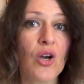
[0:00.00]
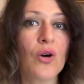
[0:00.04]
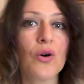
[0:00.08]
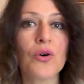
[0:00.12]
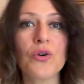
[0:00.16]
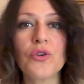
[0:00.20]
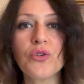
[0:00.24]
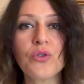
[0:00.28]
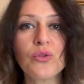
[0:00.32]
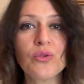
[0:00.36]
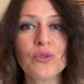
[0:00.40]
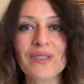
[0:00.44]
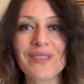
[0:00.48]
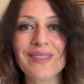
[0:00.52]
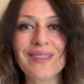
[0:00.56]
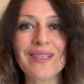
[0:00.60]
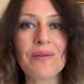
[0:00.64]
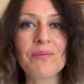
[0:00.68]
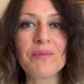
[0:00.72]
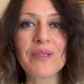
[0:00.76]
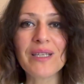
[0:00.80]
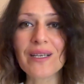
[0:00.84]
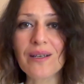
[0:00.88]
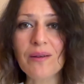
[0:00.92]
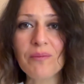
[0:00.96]
or use
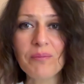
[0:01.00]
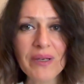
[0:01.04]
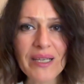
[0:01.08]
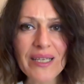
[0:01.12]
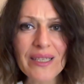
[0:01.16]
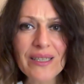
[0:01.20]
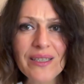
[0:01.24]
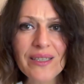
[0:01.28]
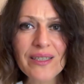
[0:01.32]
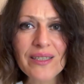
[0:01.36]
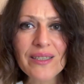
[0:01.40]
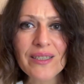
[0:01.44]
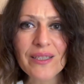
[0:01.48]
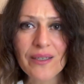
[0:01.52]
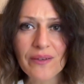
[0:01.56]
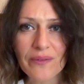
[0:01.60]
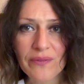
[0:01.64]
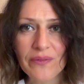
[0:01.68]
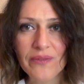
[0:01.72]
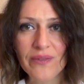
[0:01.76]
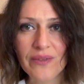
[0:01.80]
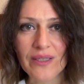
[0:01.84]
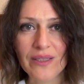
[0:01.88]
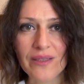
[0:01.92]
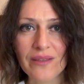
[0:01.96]
something completely
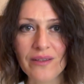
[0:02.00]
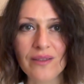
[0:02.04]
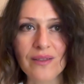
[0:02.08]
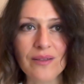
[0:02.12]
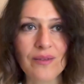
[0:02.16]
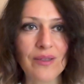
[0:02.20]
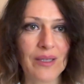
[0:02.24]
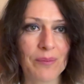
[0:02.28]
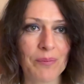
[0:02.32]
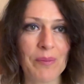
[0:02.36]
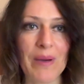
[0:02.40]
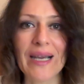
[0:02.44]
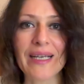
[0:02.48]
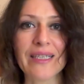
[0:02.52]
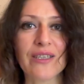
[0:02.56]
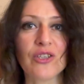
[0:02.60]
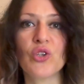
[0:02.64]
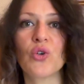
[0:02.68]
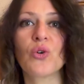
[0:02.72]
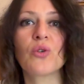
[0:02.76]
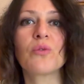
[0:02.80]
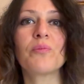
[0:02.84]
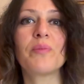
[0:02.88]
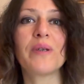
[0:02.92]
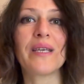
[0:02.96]
different that might
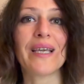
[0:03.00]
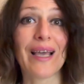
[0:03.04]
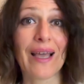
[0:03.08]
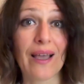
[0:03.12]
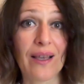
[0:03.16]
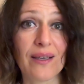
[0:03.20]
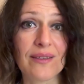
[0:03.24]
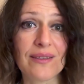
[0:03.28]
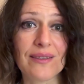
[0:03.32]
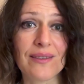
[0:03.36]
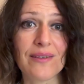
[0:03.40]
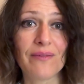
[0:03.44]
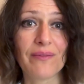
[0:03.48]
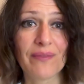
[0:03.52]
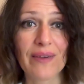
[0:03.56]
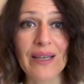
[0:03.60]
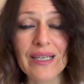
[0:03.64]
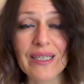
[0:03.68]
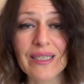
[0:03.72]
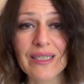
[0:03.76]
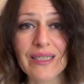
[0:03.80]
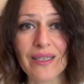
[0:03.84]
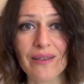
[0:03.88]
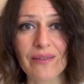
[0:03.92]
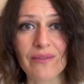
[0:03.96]
not be as
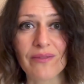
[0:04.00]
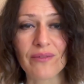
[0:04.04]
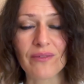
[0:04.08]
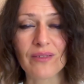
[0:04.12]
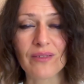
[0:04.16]
effective?